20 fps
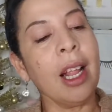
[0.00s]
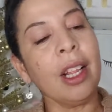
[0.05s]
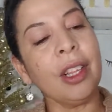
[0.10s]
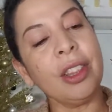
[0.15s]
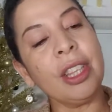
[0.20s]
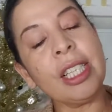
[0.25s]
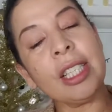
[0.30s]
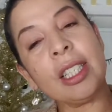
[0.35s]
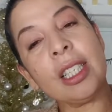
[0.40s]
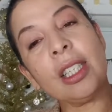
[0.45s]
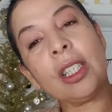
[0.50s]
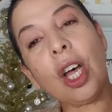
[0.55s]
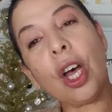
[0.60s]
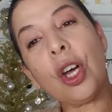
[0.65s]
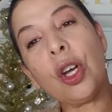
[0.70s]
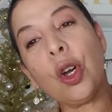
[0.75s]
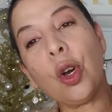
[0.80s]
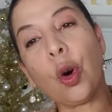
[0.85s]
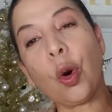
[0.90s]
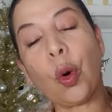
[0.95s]
This is a
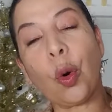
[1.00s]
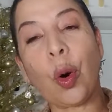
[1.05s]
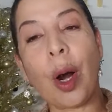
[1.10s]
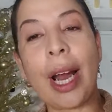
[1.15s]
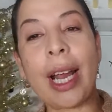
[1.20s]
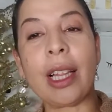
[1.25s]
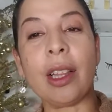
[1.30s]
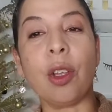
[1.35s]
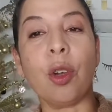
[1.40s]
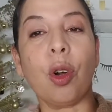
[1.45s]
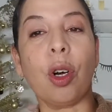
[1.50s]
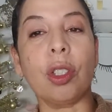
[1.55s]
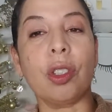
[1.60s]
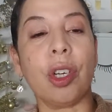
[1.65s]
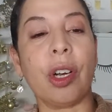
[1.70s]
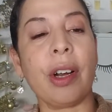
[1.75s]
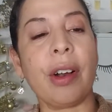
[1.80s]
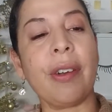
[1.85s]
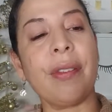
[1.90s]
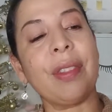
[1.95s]
great little
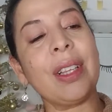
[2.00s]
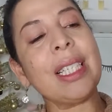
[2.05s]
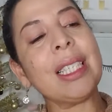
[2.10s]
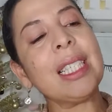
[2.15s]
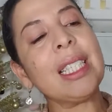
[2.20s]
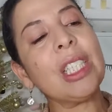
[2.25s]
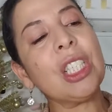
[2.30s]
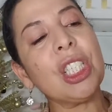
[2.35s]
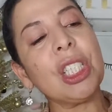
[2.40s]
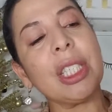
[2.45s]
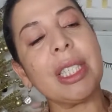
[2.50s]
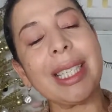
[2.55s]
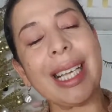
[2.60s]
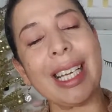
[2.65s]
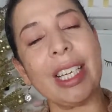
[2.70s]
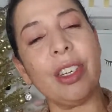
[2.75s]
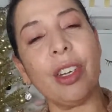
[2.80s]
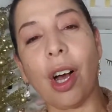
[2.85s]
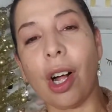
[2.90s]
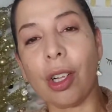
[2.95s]
alternative. This is just
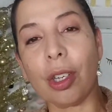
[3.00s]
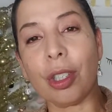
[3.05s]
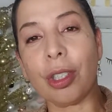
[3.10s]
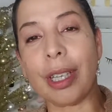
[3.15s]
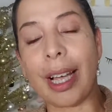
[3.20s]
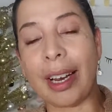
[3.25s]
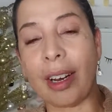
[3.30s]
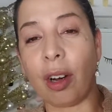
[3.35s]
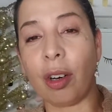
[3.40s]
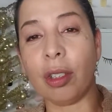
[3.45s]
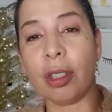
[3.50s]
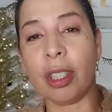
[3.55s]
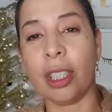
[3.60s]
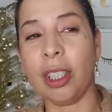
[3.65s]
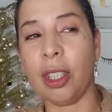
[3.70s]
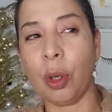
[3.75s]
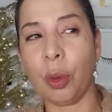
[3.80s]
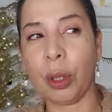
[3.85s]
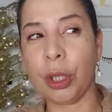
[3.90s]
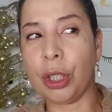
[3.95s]
$10 at Ulta. You
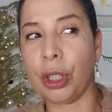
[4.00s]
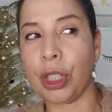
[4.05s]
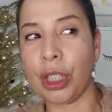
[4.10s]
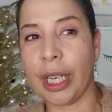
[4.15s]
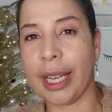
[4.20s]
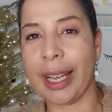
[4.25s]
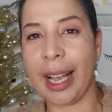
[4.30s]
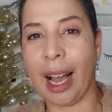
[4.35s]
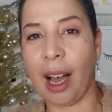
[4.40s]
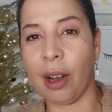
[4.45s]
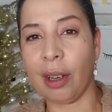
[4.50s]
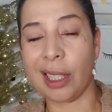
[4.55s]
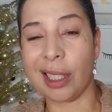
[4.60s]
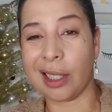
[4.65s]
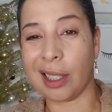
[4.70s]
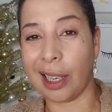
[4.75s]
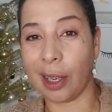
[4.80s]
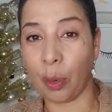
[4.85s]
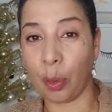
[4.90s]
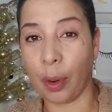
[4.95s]
know, when you check out,
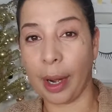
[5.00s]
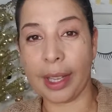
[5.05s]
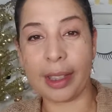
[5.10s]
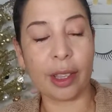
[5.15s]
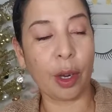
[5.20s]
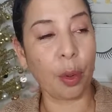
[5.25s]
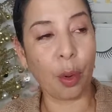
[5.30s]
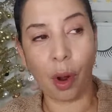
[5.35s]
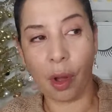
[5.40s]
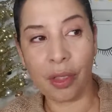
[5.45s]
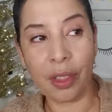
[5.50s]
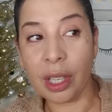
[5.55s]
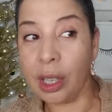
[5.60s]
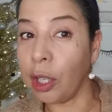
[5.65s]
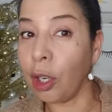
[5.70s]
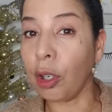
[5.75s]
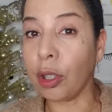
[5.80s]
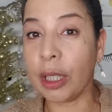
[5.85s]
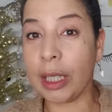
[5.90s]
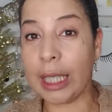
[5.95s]
it's like right there where all the
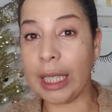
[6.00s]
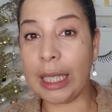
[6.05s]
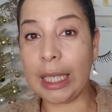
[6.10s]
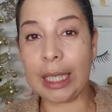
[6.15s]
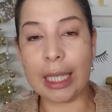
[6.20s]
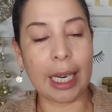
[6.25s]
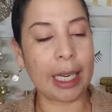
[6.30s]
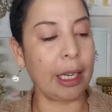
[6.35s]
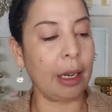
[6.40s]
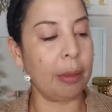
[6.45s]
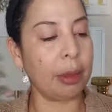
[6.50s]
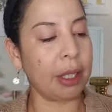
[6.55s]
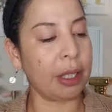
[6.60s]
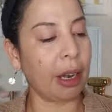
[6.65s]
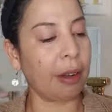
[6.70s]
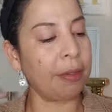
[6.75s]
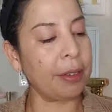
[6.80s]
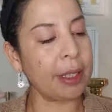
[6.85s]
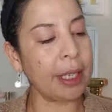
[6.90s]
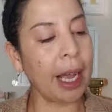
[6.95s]
little teeny tiny
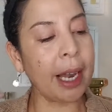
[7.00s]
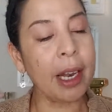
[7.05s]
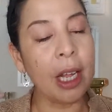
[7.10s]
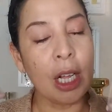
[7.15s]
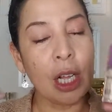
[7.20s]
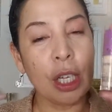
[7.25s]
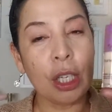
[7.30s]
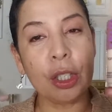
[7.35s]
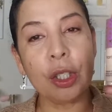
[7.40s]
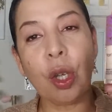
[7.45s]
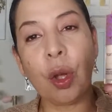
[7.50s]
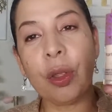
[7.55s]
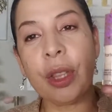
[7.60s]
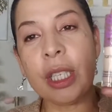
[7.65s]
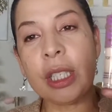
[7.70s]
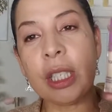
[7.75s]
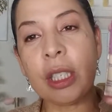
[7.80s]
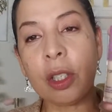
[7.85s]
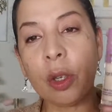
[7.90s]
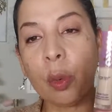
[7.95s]
stuff is at. So
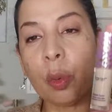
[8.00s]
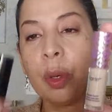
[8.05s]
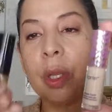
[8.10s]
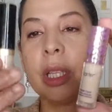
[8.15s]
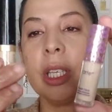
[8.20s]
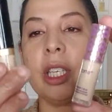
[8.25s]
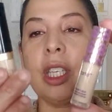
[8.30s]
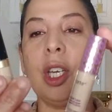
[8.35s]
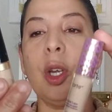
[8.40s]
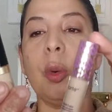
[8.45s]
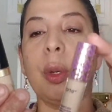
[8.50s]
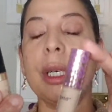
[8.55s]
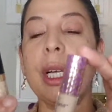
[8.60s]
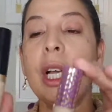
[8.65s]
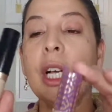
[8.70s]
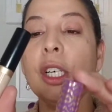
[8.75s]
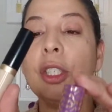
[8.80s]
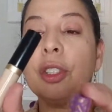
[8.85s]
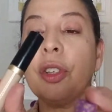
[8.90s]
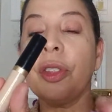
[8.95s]
this is a really cute one.
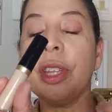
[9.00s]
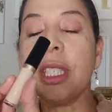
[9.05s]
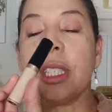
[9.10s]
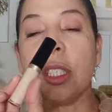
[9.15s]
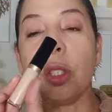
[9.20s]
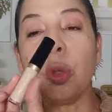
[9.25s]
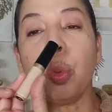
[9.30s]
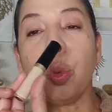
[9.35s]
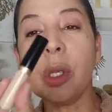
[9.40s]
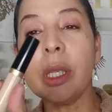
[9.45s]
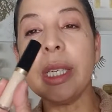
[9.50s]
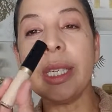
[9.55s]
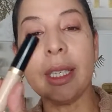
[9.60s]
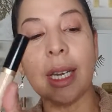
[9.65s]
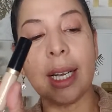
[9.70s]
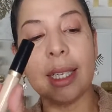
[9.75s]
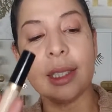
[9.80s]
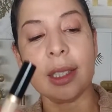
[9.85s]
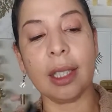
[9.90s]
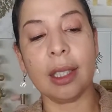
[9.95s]
So this is really
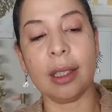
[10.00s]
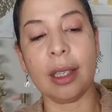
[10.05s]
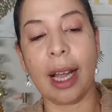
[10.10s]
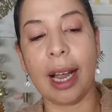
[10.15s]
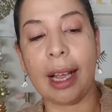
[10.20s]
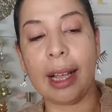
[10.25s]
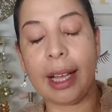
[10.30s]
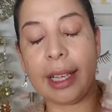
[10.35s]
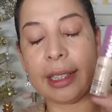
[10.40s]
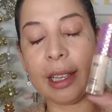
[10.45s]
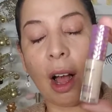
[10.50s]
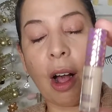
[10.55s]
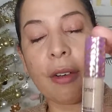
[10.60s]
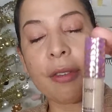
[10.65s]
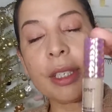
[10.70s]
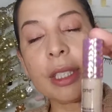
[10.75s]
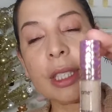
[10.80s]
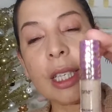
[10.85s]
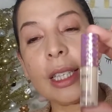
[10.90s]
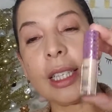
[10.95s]
nice and light.
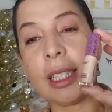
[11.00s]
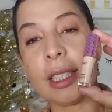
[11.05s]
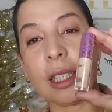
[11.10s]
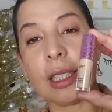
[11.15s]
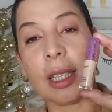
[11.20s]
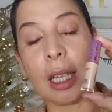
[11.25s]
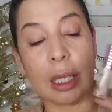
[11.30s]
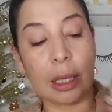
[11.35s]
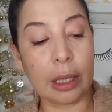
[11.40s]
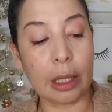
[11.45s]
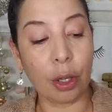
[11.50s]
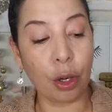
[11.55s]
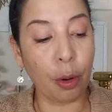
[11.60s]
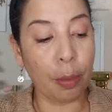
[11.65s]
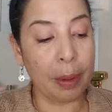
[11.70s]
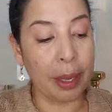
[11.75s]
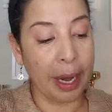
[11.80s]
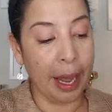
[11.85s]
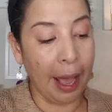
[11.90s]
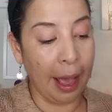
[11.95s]
Obviously, this is a little
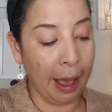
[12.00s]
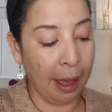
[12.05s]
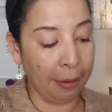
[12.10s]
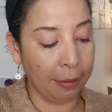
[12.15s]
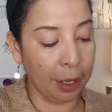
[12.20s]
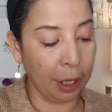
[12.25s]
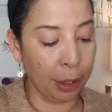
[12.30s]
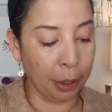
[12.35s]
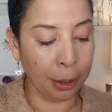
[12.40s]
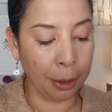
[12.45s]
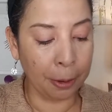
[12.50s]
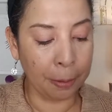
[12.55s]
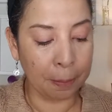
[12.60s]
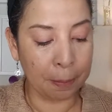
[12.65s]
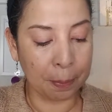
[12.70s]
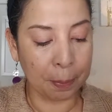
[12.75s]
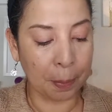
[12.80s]
bit heavier,